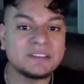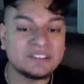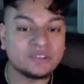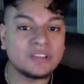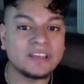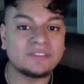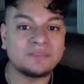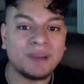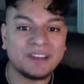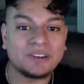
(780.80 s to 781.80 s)
in your life
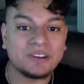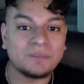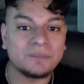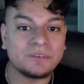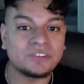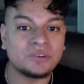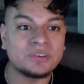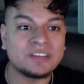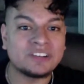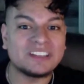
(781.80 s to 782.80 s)
by your comfort zone
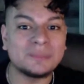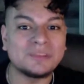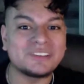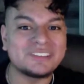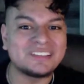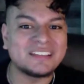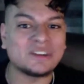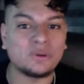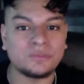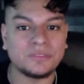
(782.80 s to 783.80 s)
and your inability to let
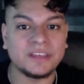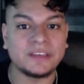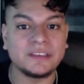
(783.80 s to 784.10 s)
go of that.